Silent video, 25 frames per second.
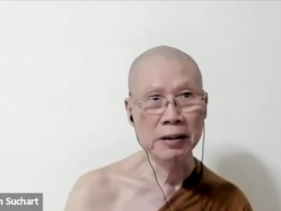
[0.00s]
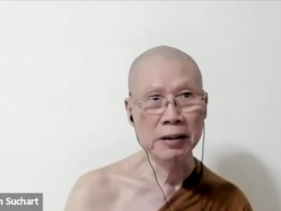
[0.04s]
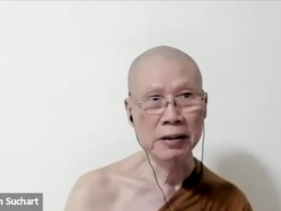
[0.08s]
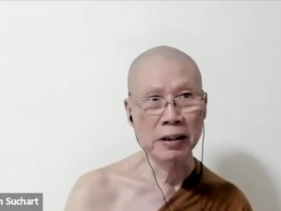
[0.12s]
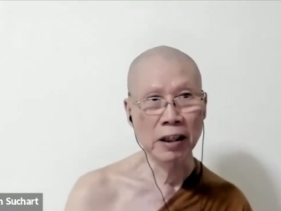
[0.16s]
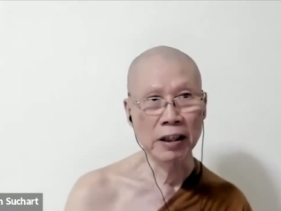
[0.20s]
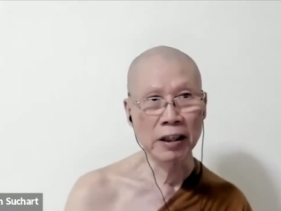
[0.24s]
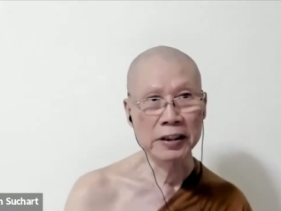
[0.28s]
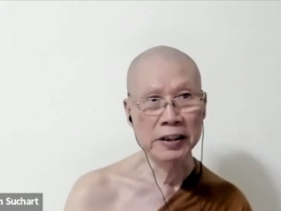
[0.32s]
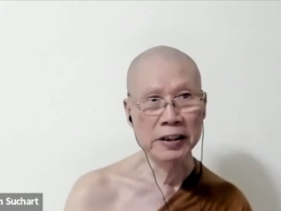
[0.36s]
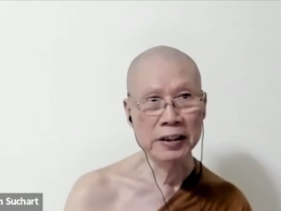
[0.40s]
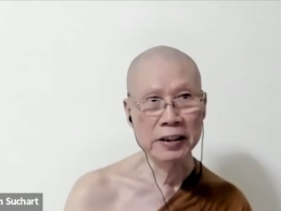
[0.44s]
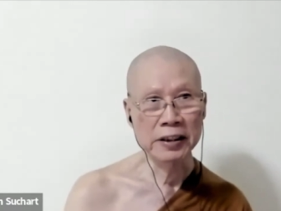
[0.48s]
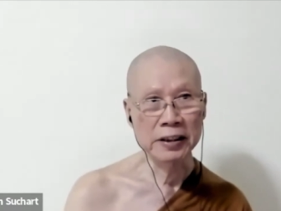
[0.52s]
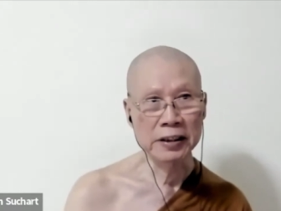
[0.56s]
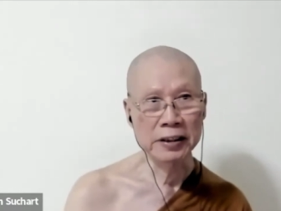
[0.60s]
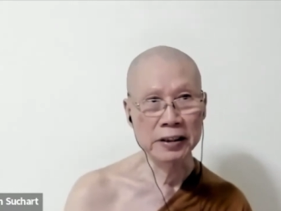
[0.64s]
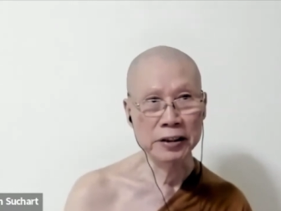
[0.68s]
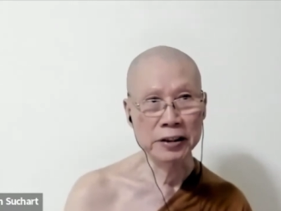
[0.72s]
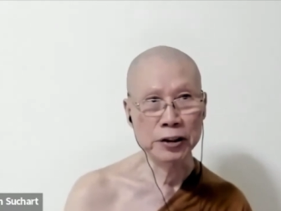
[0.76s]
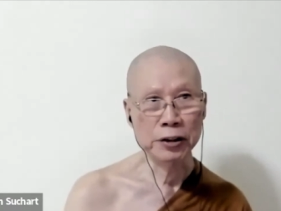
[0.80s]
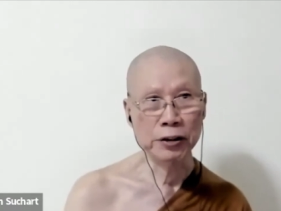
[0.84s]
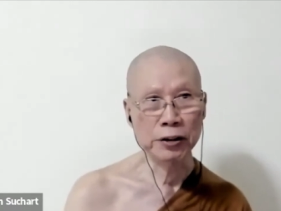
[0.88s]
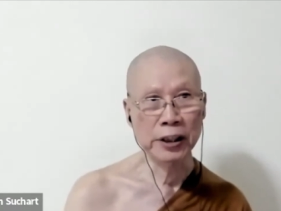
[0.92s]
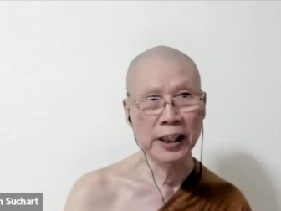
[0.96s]
on the
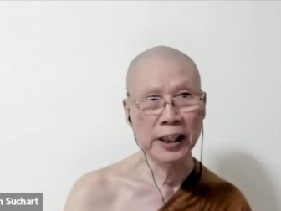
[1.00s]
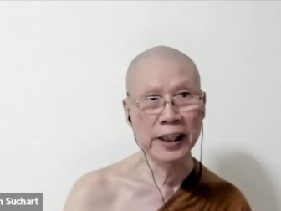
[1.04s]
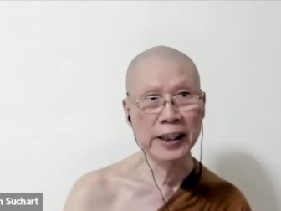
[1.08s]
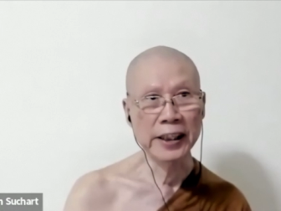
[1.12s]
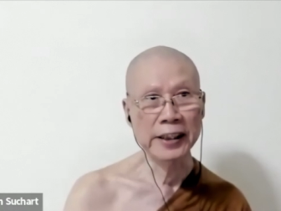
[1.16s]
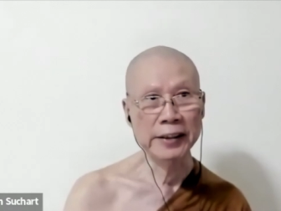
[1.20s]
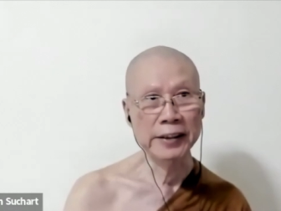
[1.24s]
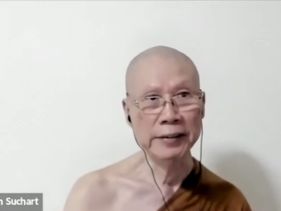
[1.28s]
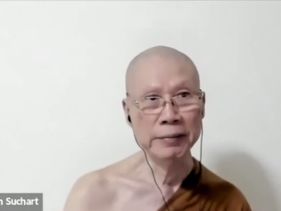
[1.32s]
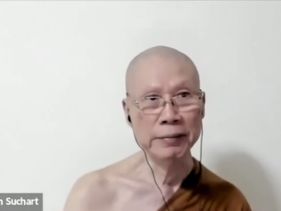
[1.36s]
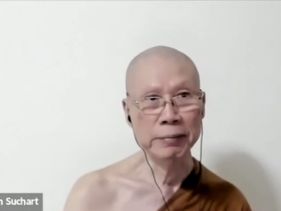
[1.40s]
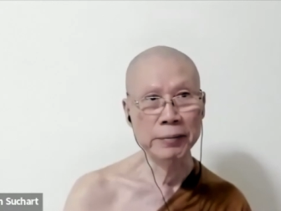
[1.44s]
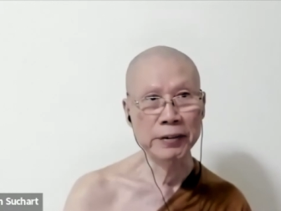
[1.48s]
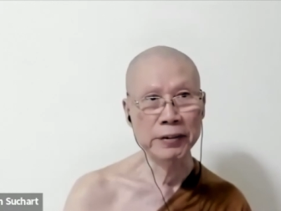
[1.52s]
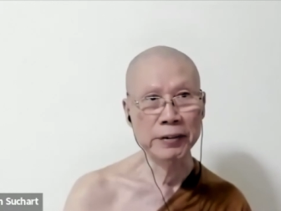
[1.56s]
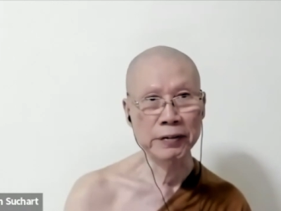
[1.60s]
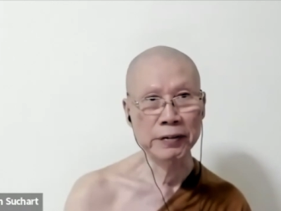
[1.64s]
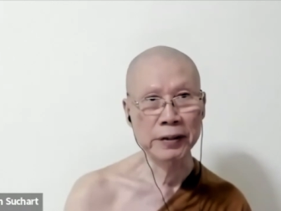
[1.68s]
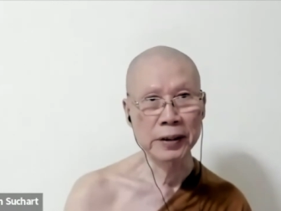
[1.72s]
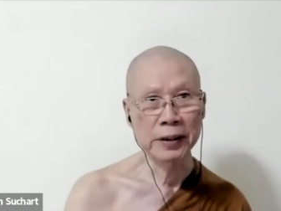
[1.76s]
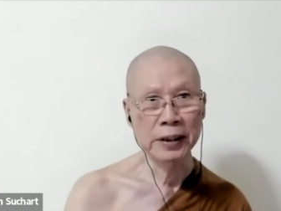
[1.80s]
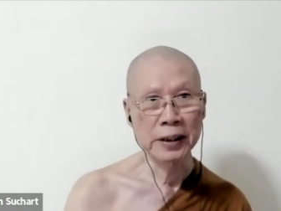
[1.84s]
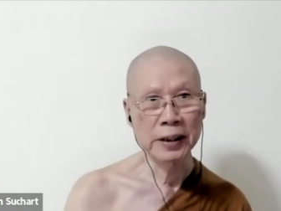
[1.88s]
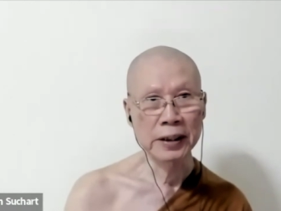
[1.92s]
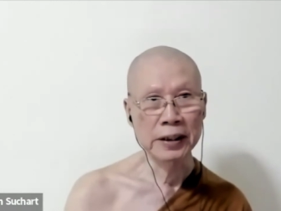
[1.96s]
shrine
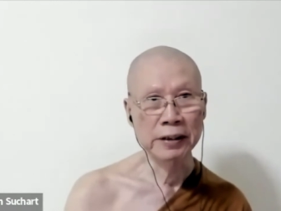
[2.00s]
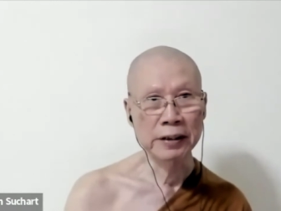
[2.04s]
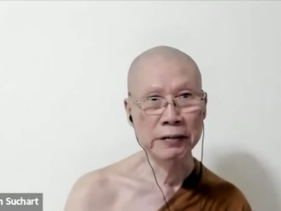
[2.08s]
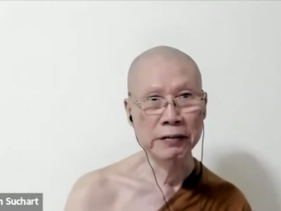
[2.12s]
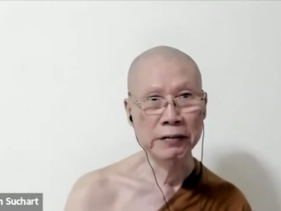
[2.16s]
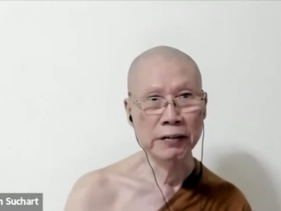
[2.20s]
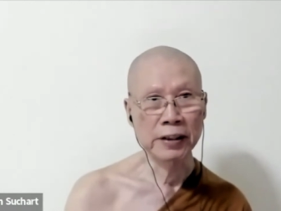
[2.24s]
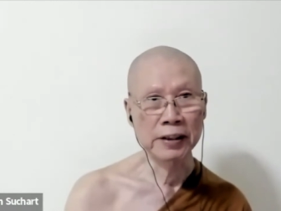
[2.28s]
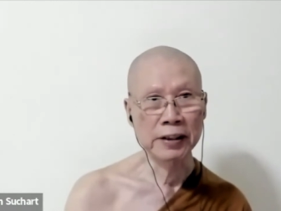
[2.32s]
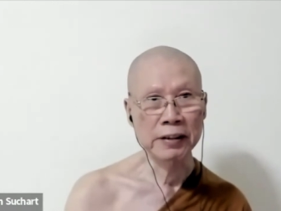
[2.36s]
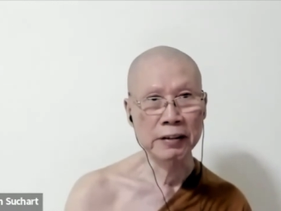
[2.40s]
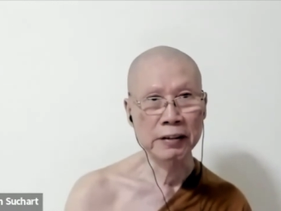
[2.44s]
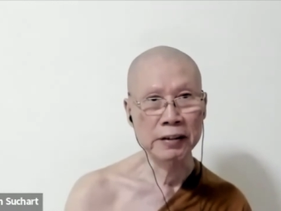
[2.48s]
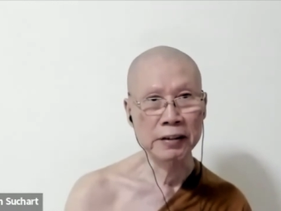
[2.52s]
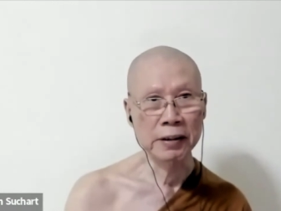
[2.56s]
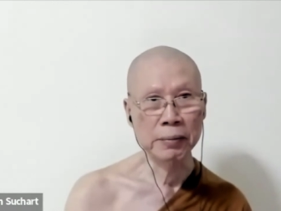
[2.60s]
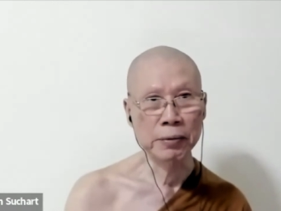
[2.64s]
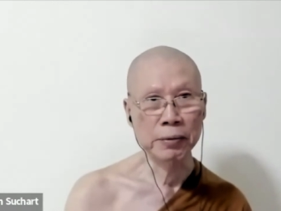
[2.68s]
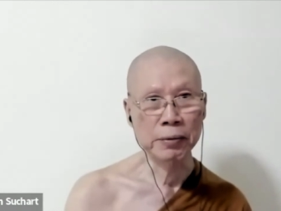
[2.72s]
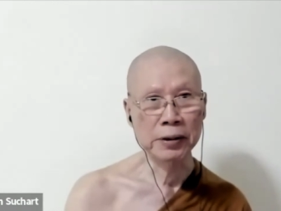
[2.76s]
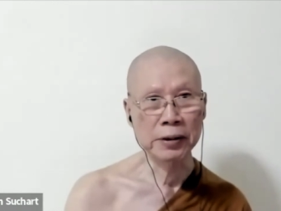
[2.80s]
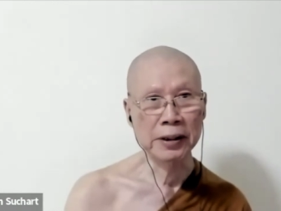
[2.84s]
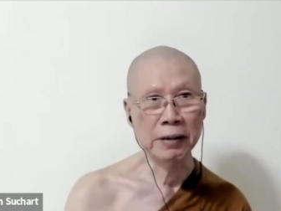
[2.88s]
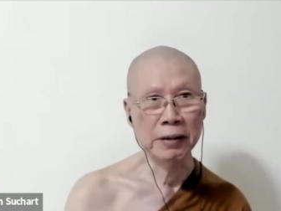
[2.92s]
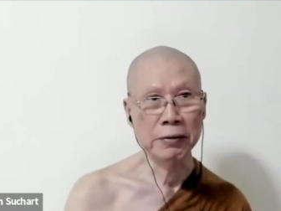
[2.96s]
in front of the
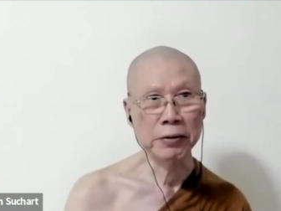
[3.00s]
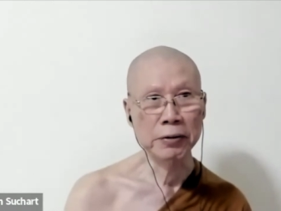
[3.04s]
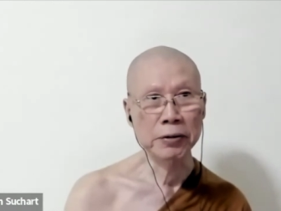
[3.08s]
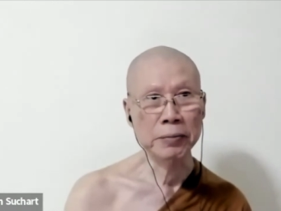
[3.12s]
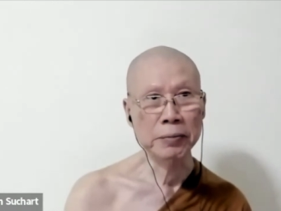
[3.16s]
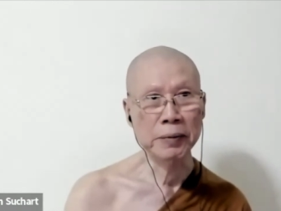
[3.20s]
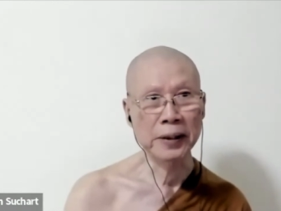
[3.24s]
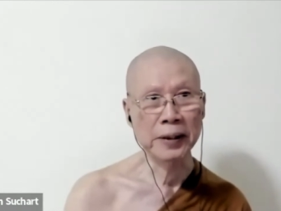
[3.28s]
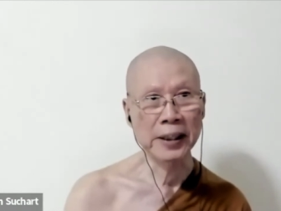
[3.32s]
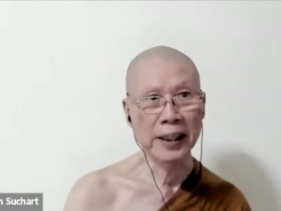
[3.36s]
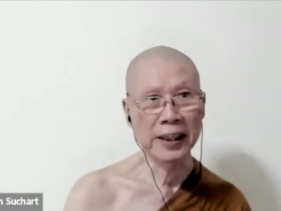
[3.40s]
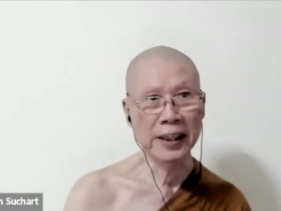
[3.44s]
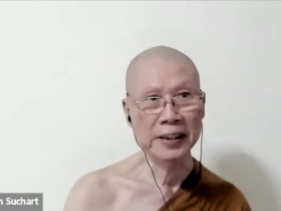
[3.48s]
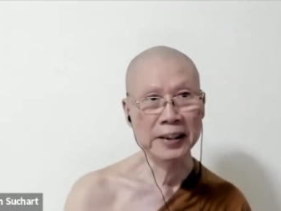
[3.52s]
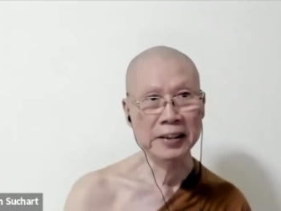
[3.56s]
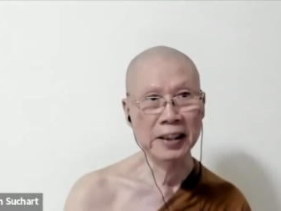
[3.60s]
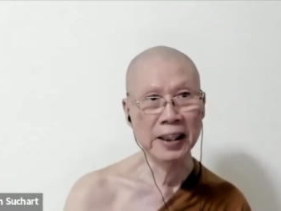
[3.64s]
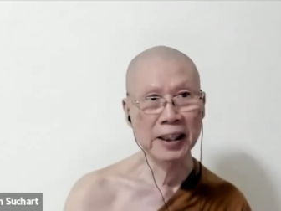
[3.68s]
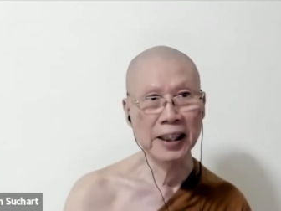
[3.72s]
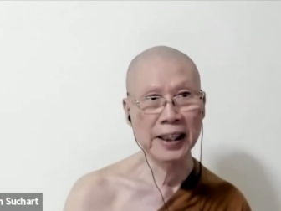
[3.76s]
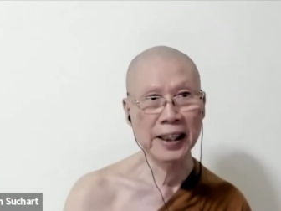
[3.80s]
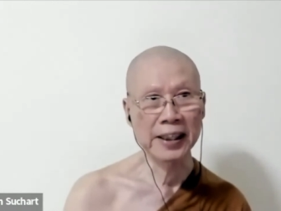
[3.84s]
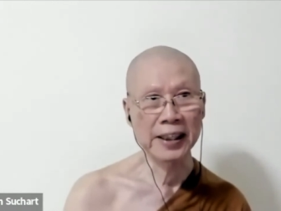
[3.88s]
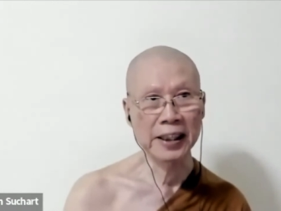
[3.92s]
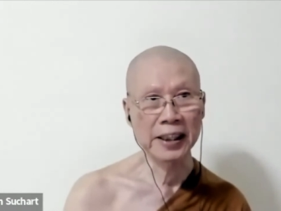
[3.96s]
Buddha Rupa as
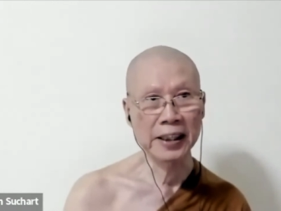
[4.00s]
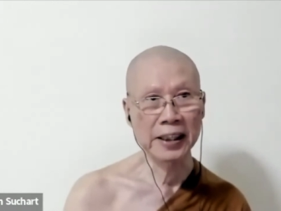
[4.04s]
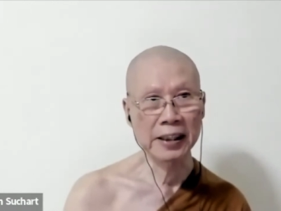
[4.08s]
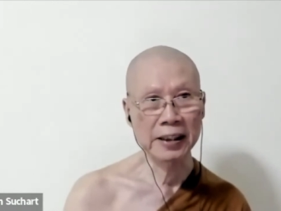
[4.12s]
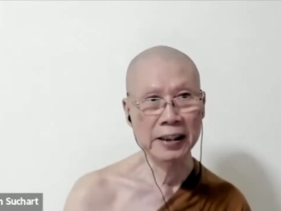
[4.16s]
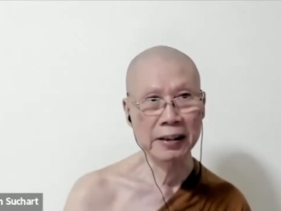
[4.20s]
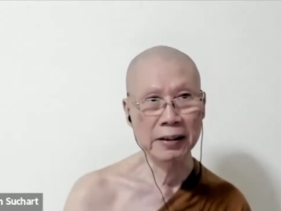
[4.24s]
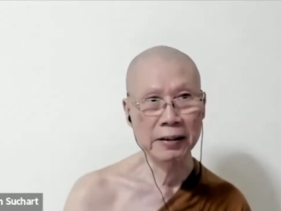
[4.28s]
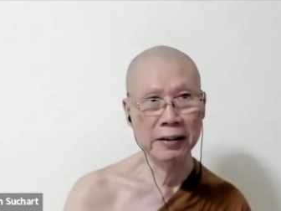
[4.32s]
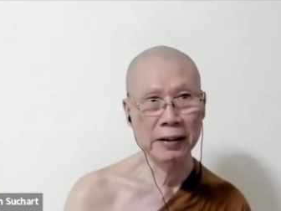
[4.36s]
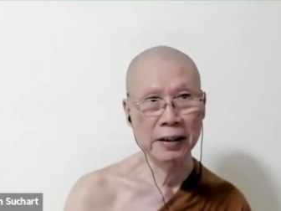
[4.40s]
lighting.